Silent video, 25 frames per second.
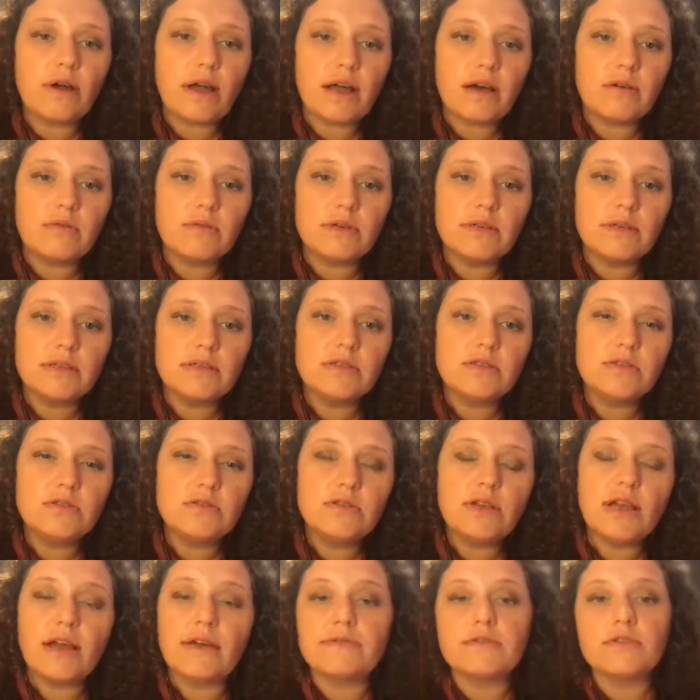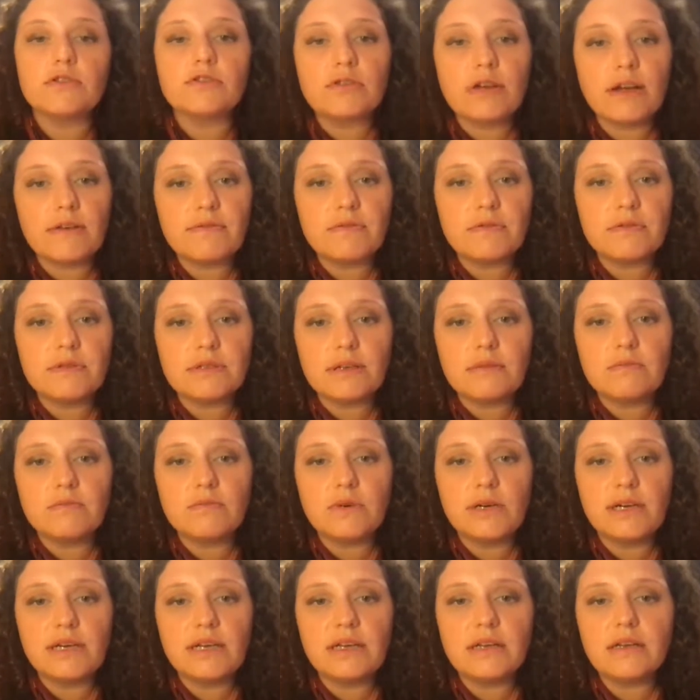hours, you have to travel
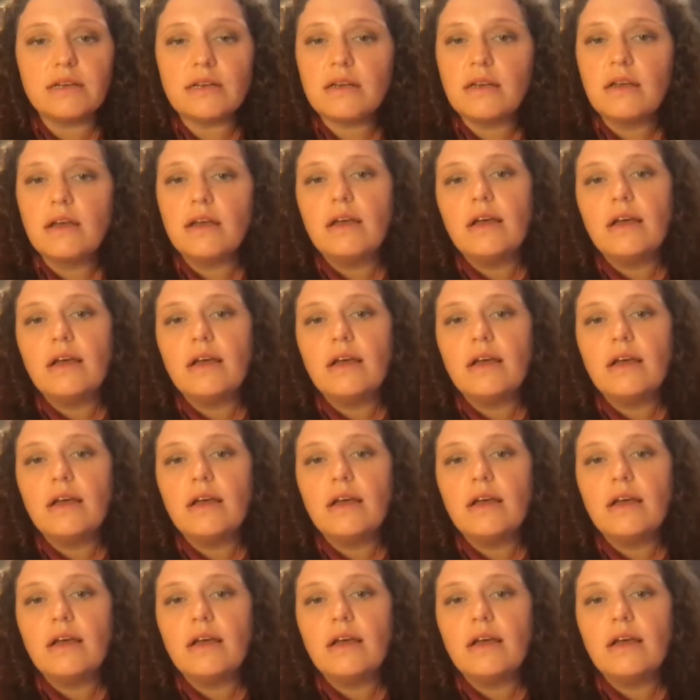somewhere,